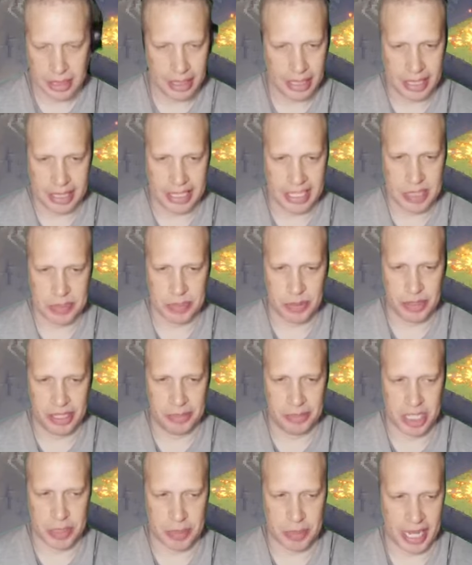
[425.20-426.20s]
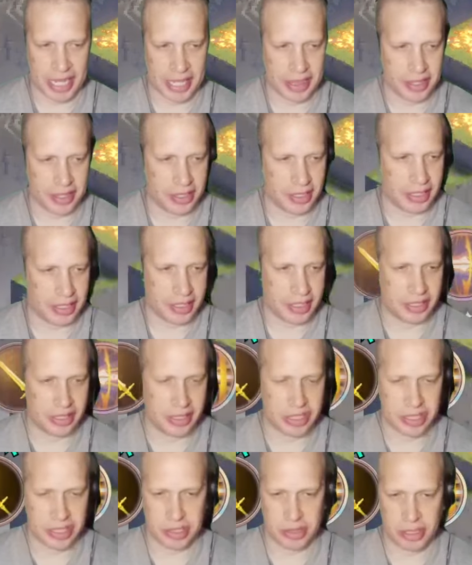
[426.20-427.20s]
And that's pretty much Maitha in a
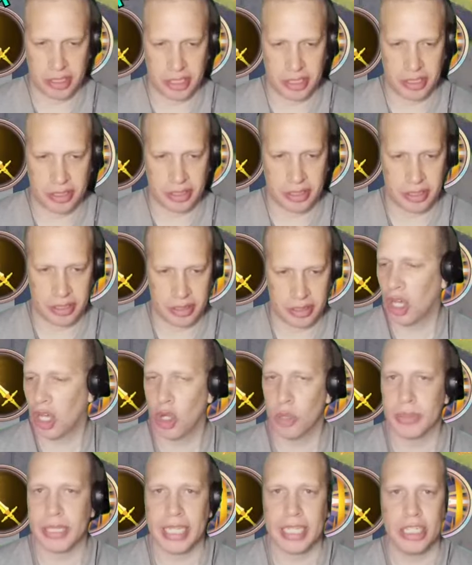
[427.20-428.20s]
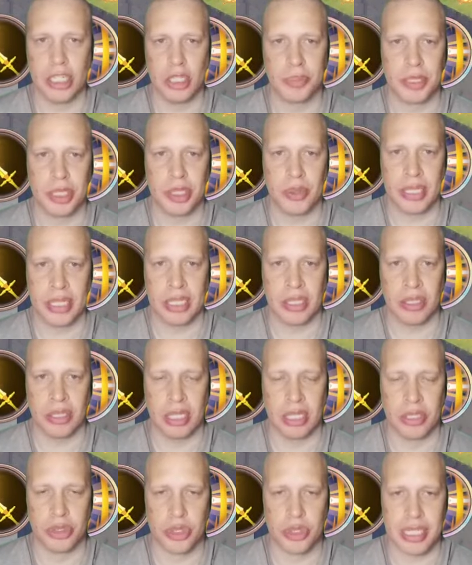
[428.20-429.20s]
nutshell right there. Hope that helped you out.
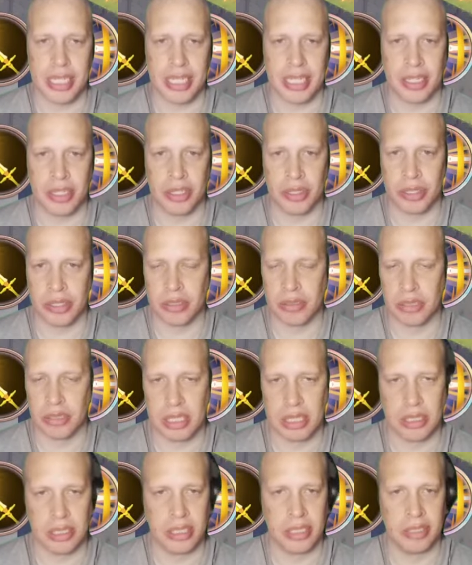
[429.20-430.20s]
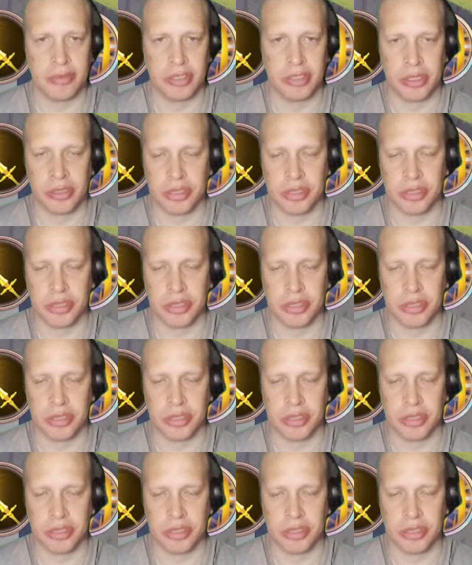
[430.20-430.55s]
Understand her. Love her.